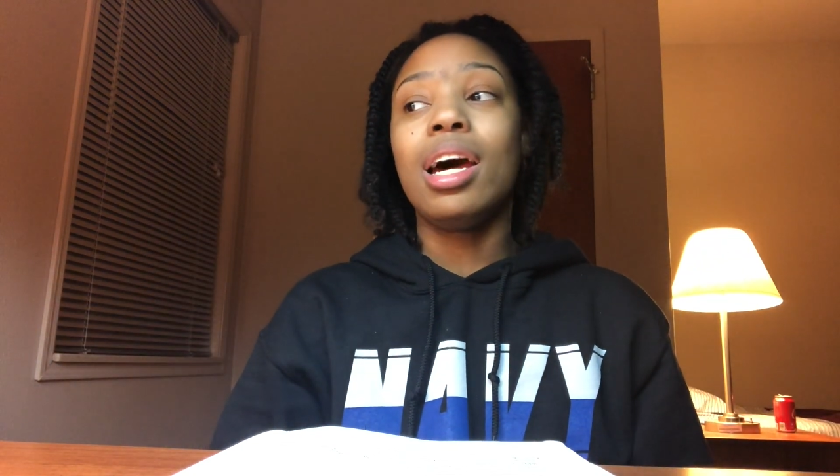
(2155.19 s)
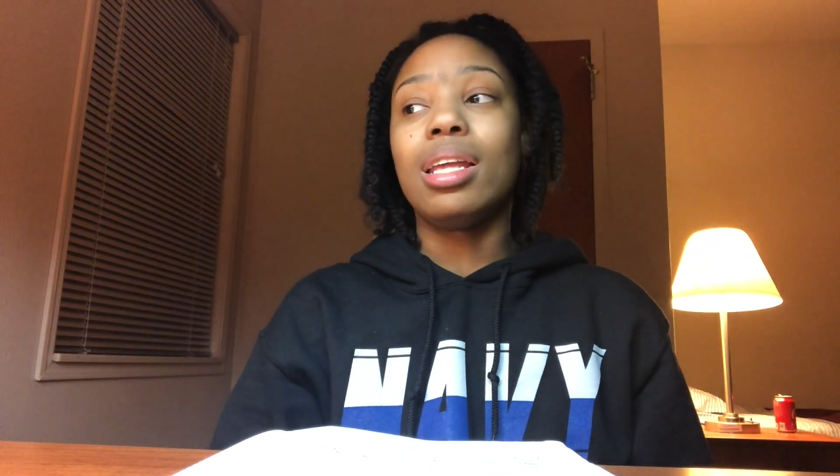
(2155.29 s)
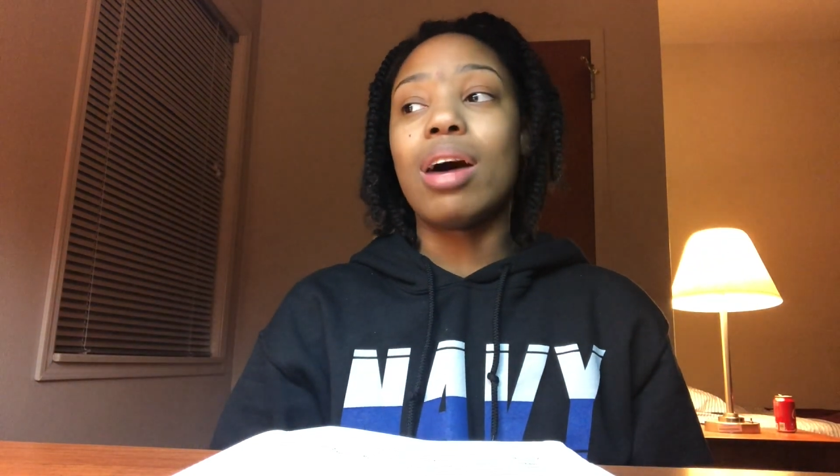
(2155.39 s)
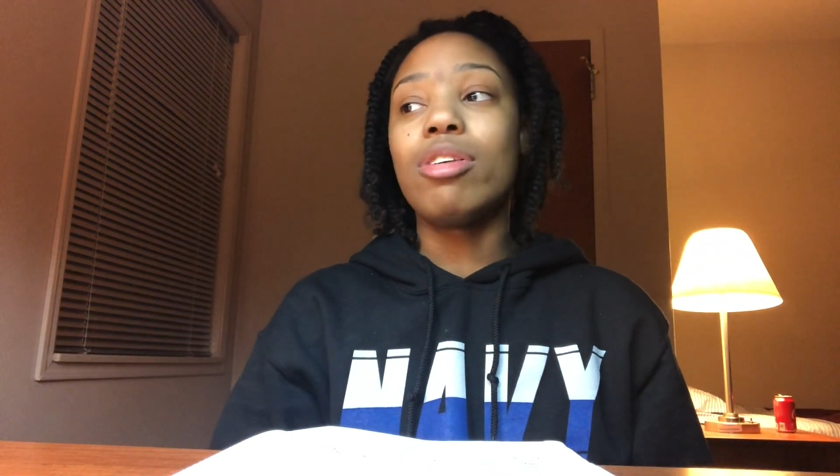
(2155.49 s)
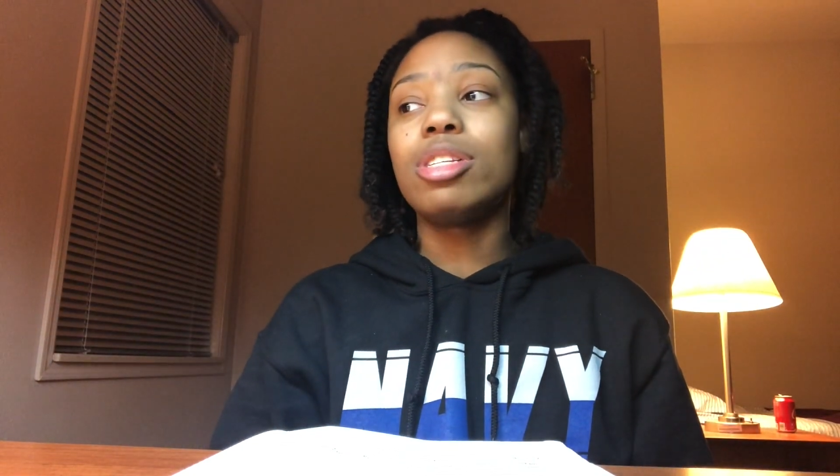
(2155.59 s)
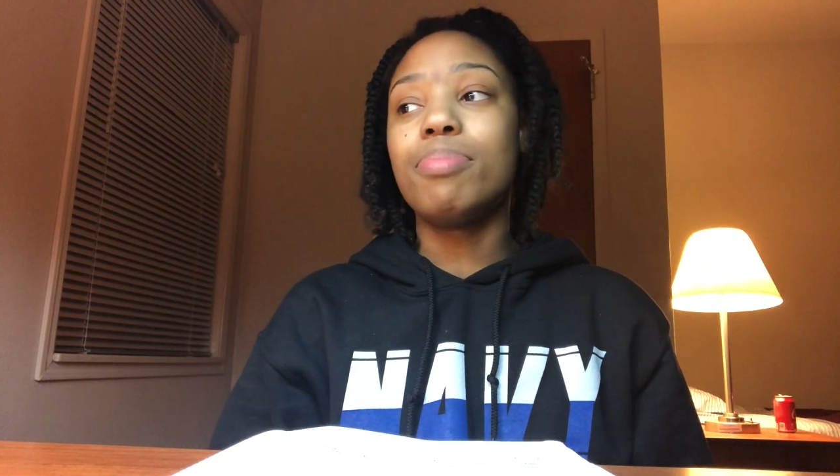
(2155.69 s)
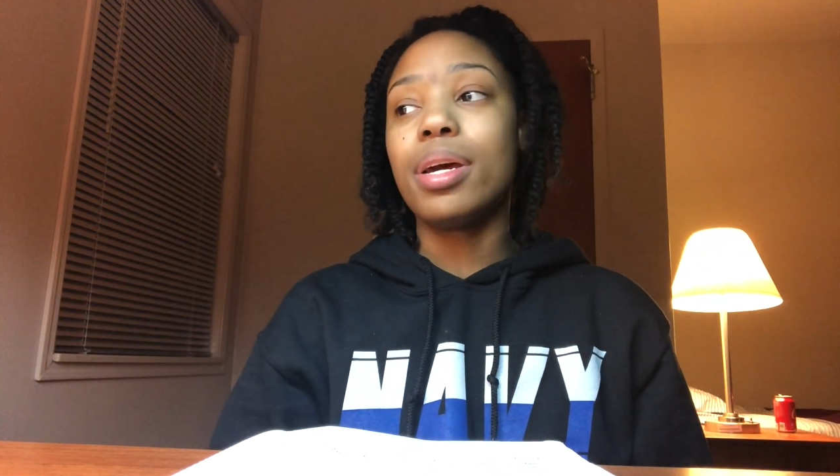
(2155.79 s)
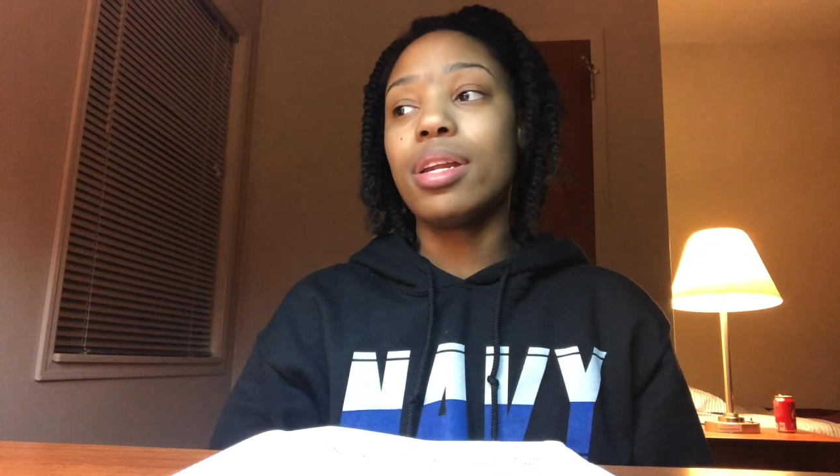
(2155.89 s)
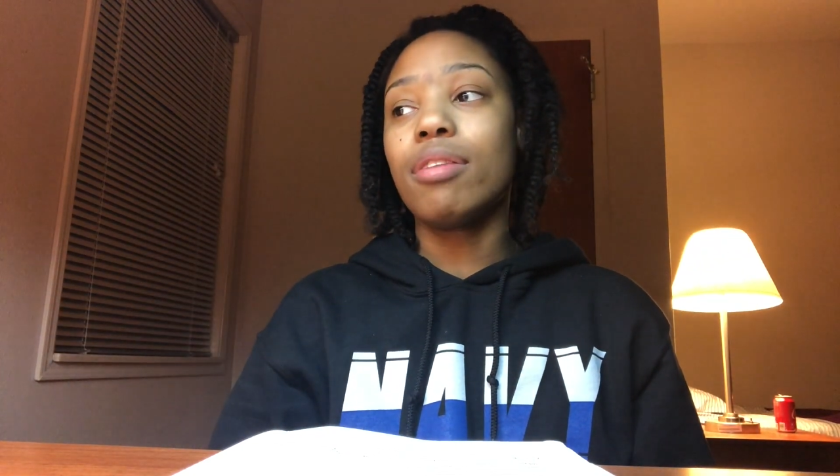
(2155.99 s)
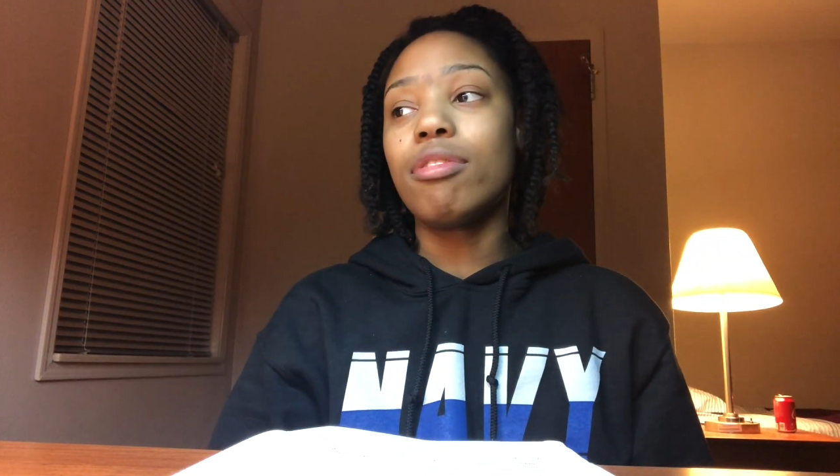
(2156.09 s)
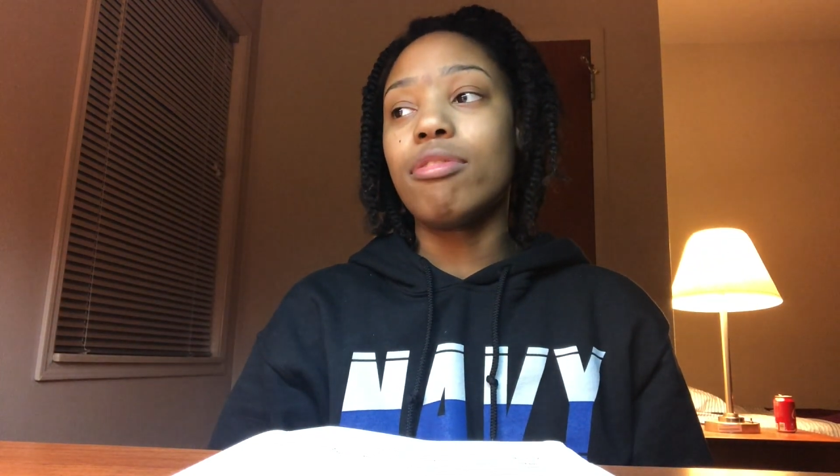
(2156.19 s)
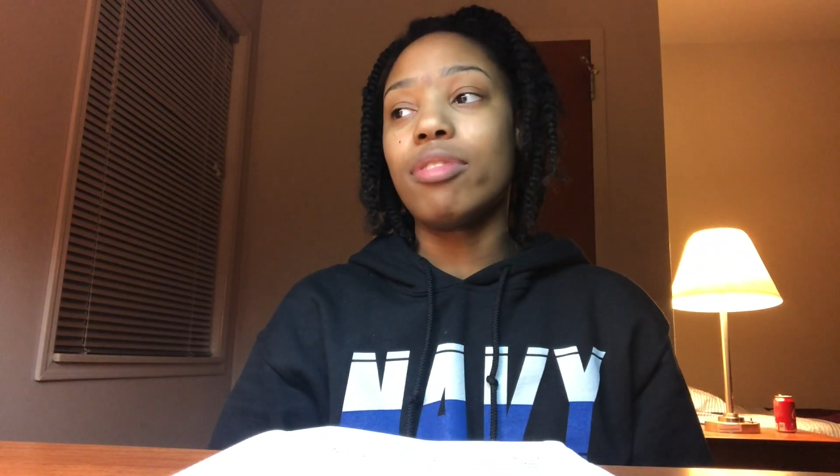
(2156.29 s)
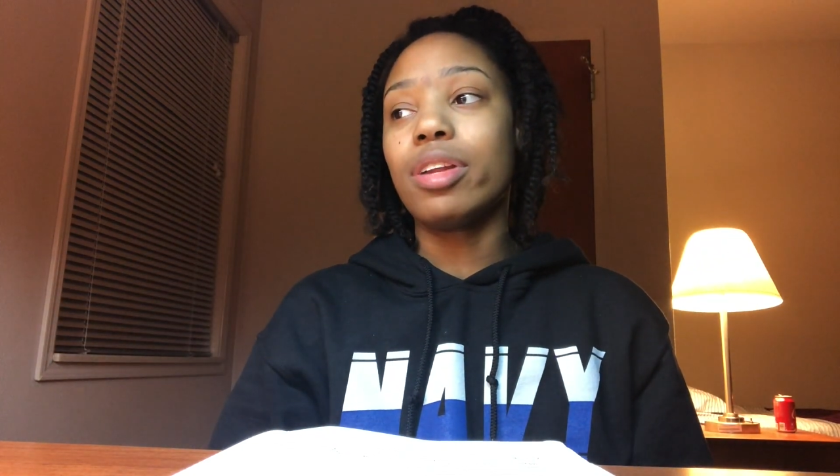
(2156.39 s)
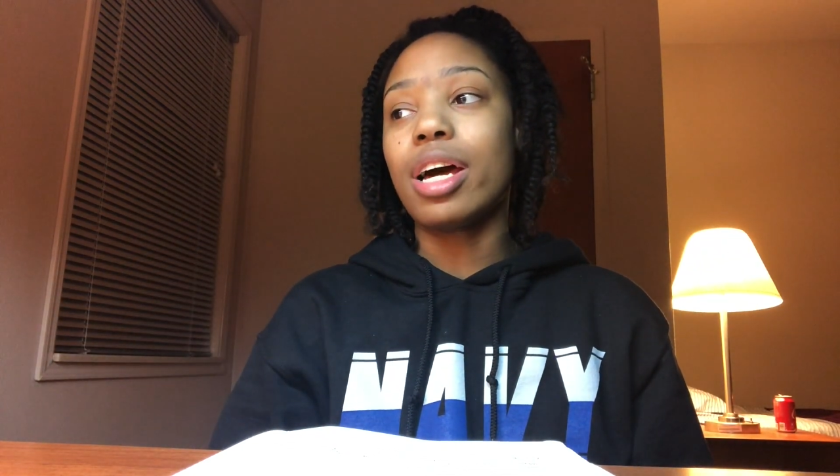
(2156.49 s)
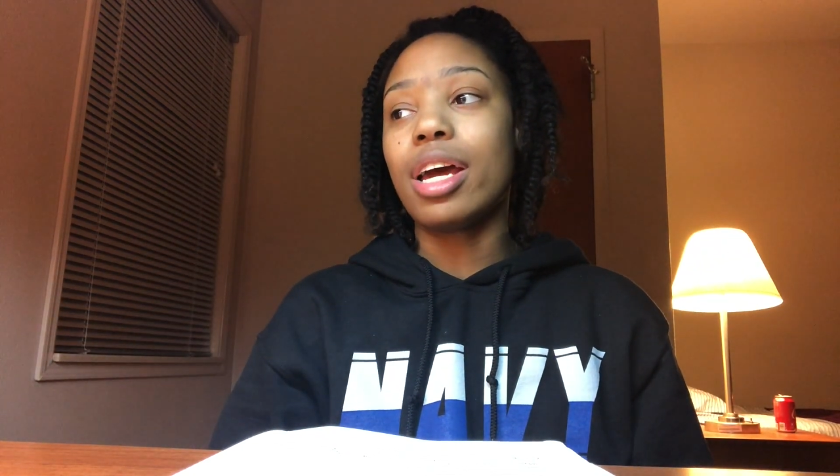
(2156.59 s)
Now, it's big enough to
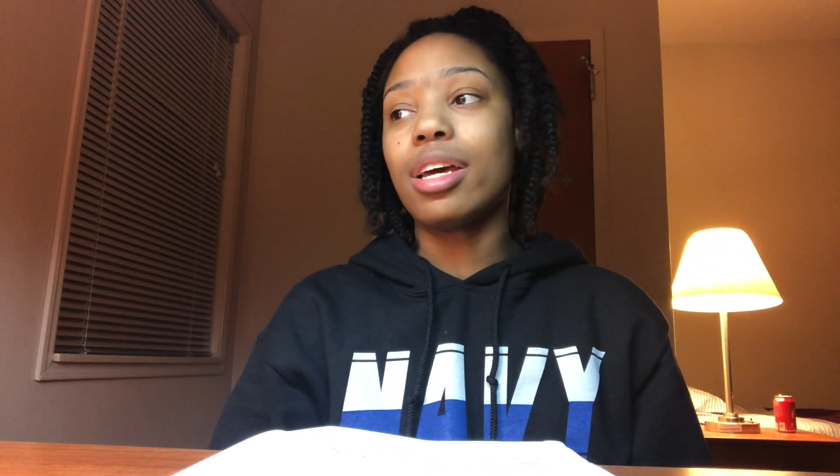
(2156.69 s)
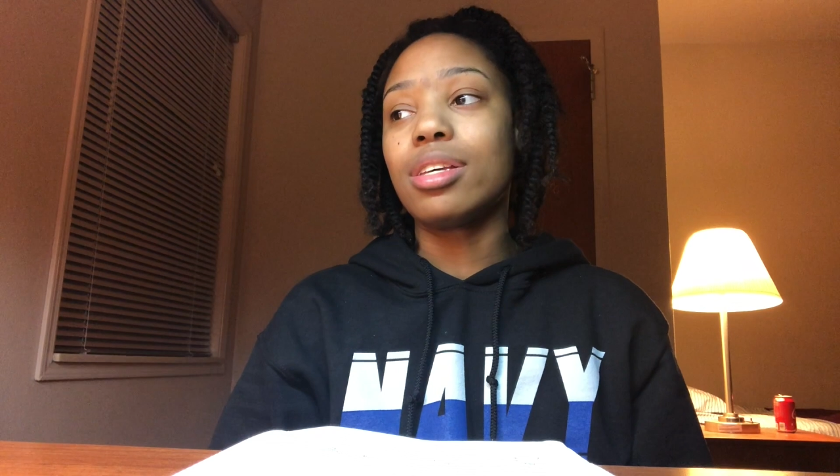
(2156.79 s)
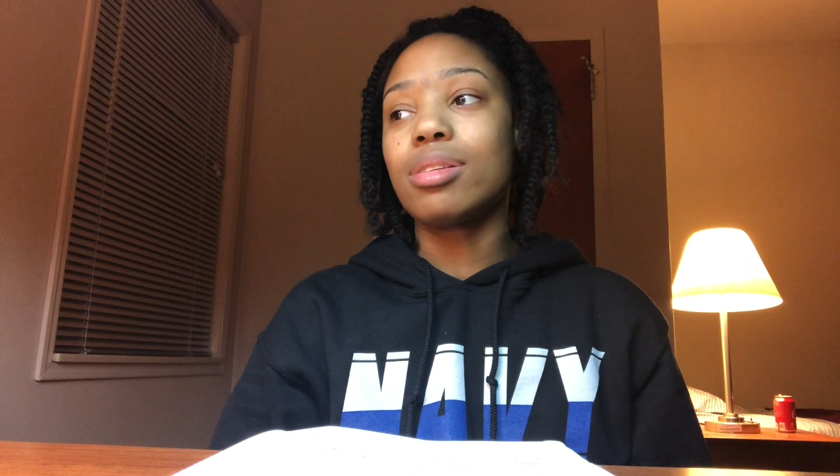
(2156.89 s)
fit like